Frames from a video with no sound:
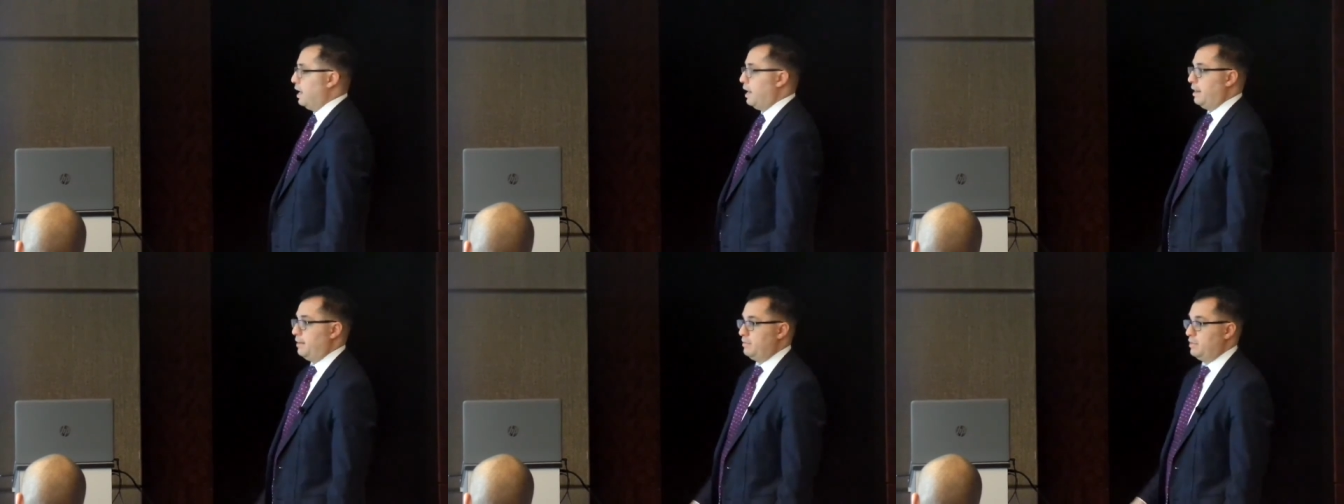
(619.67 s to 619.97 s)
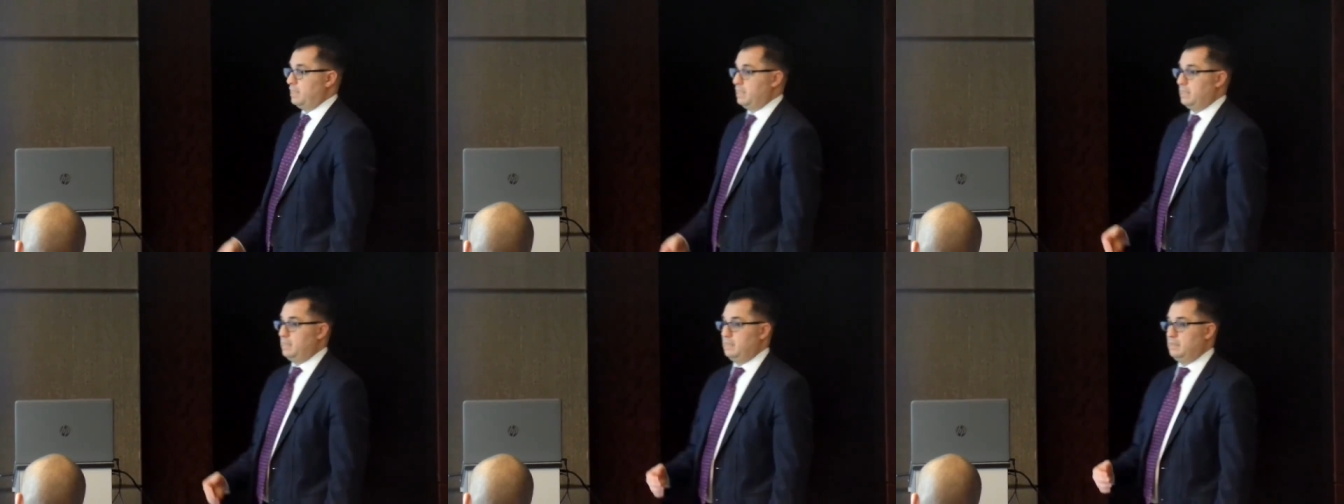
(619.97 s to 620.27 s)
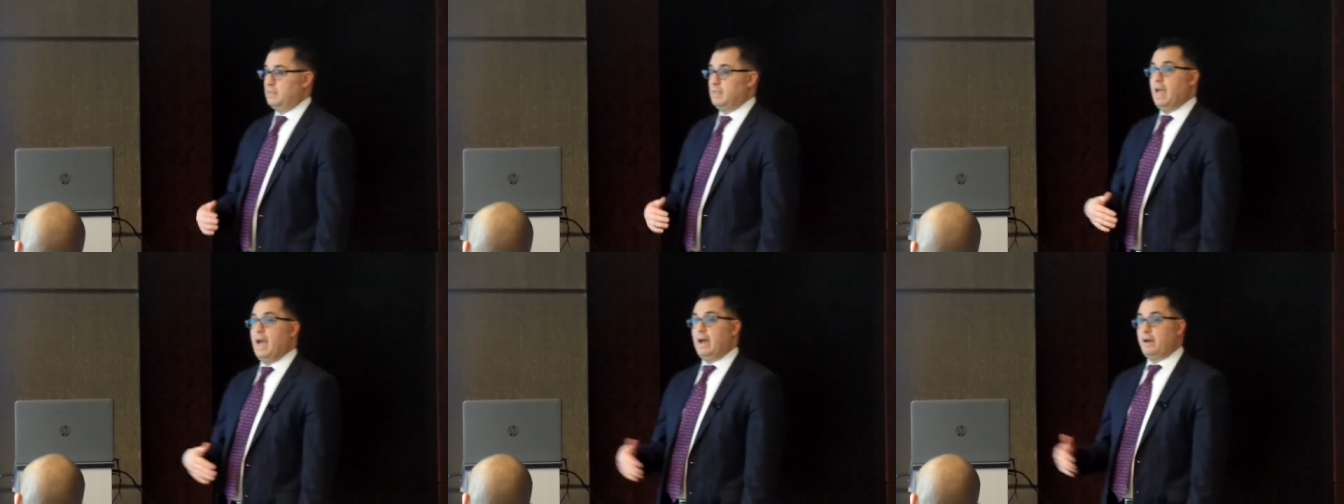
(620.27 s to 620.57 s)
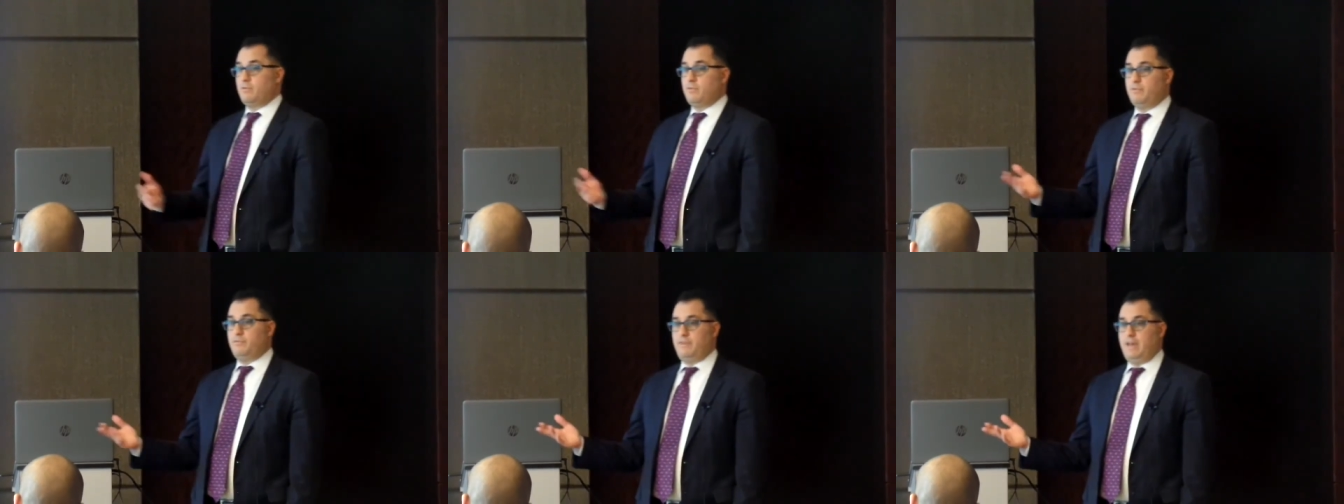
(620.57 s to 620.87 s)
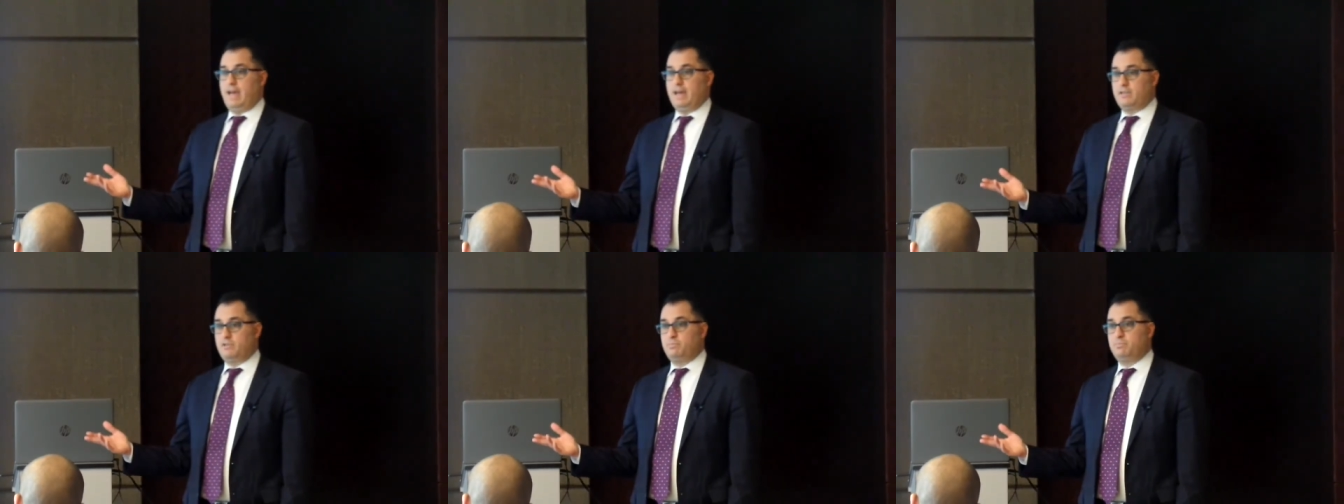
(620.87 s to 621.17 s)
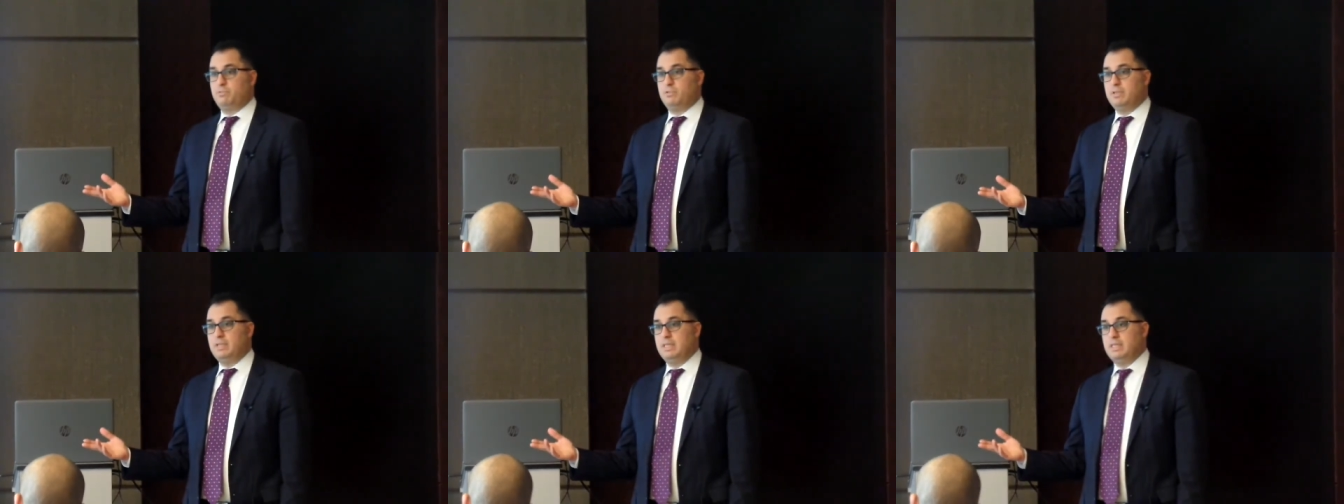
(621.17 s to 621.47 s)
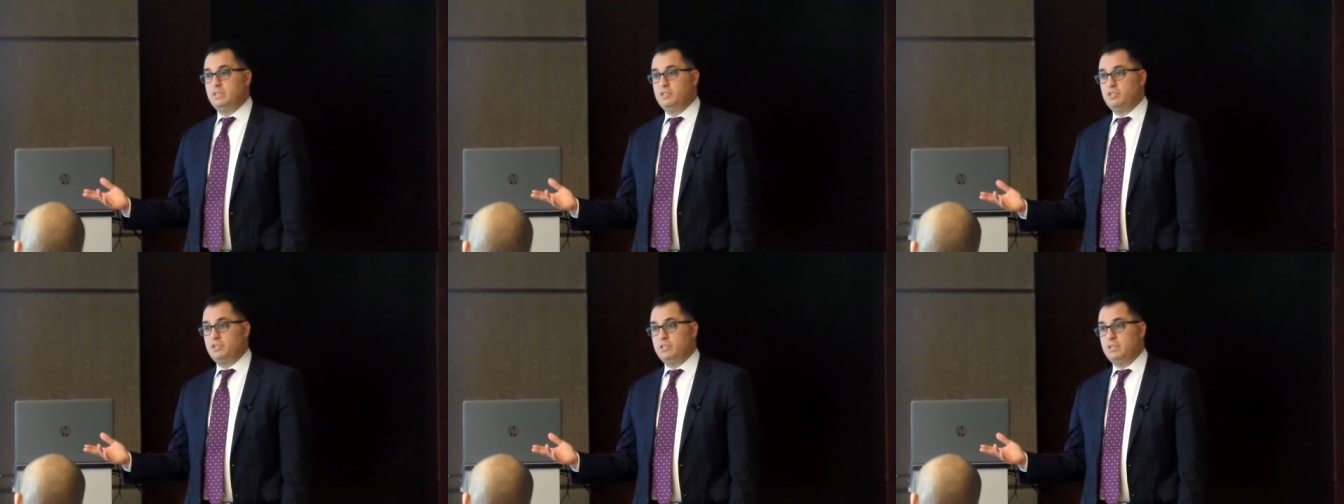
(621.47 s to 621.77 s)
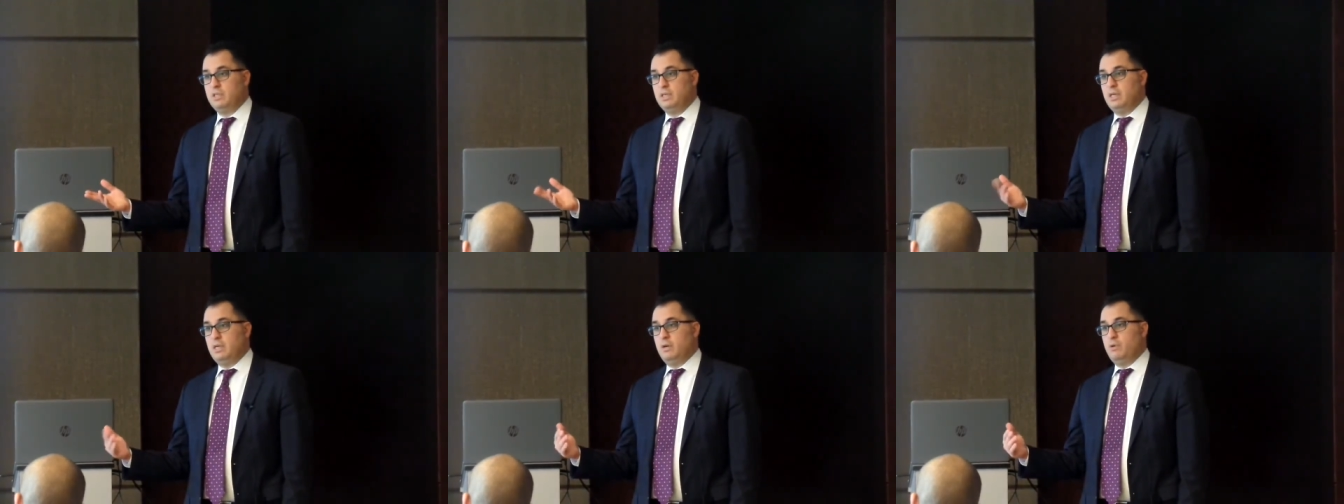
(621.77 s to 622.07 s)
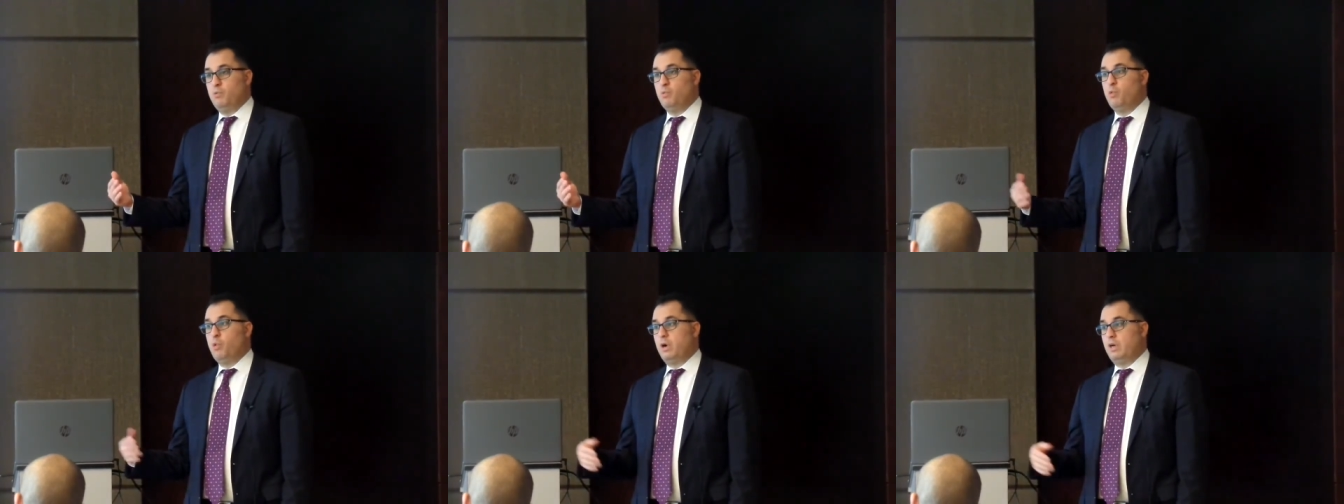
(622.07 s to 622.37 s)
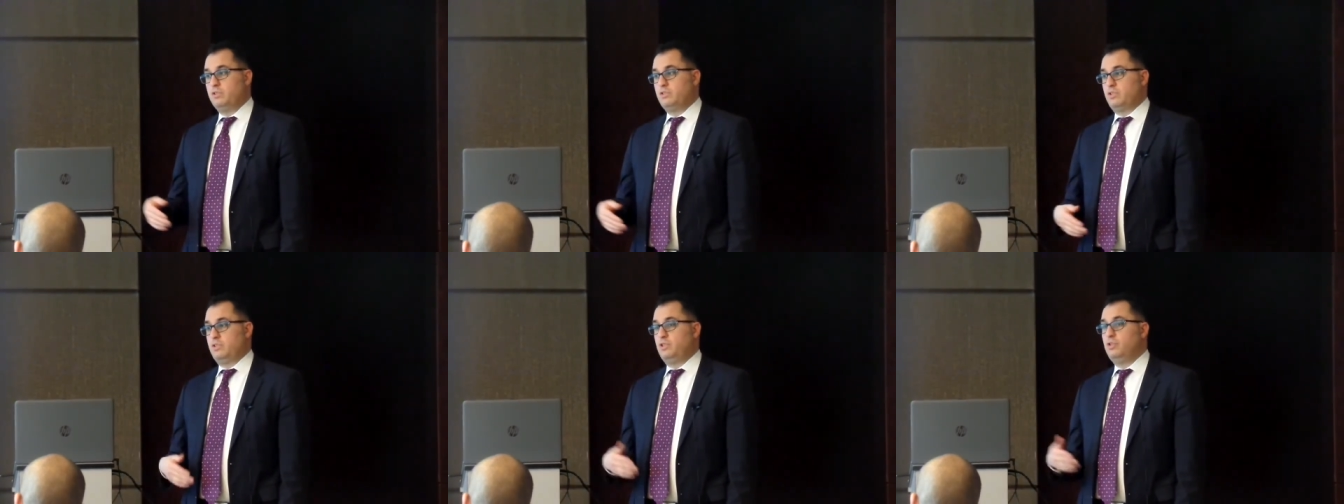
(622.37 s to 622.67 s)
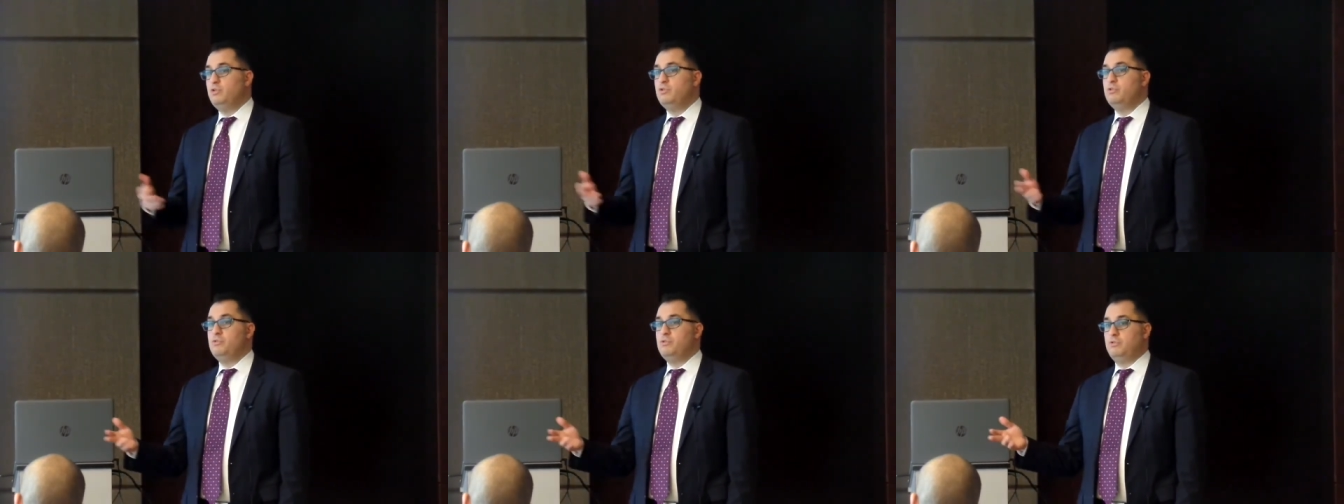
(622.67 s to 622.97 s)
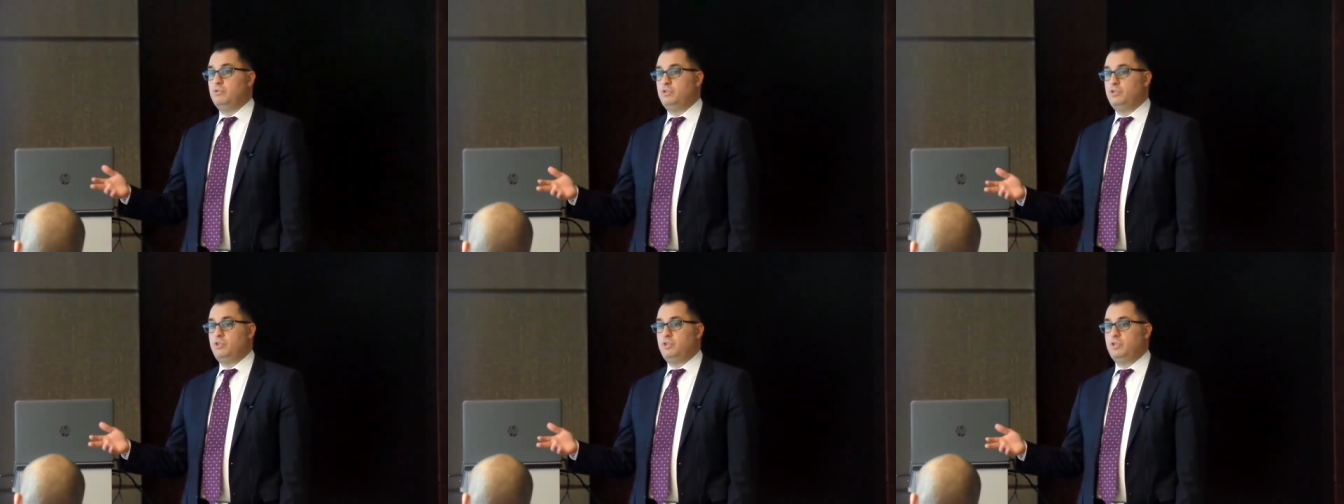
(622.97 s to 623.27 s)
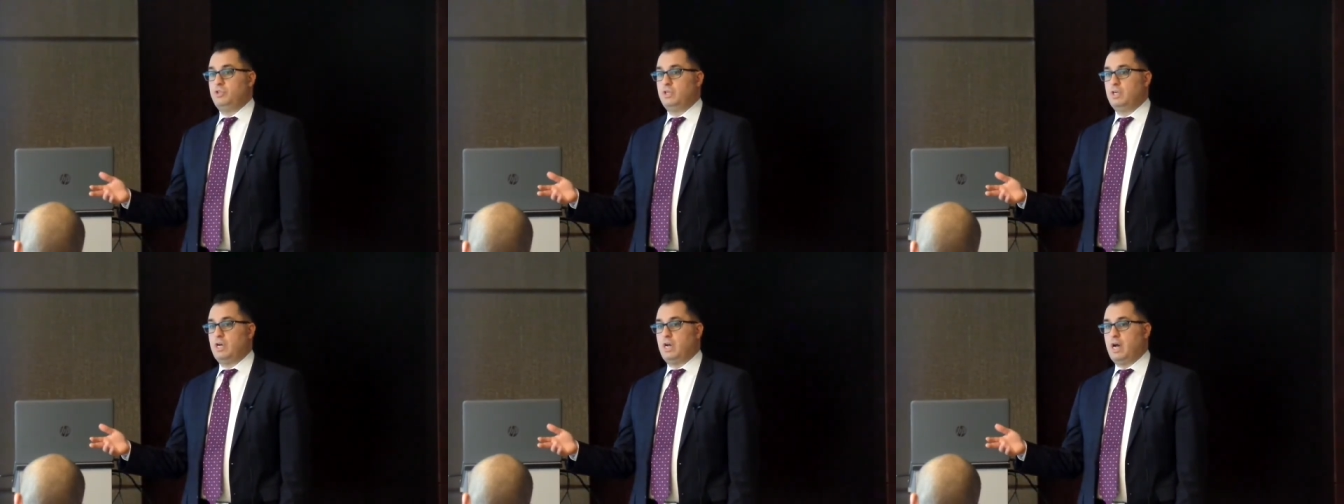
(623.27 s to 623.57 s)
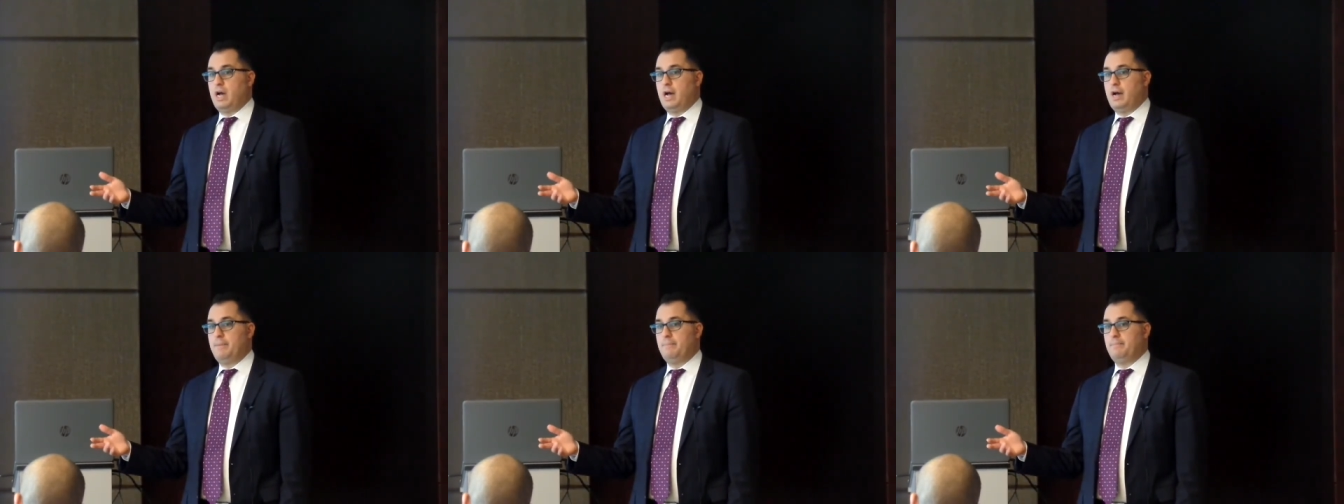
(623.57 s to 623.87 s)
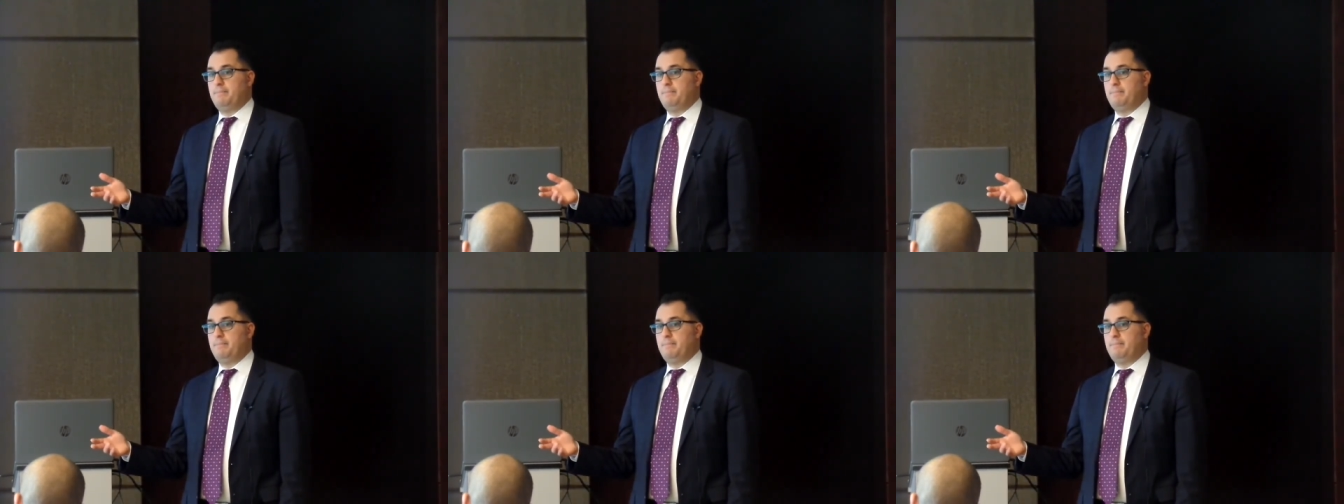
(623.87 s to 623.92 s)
The Equifax breach was a huge,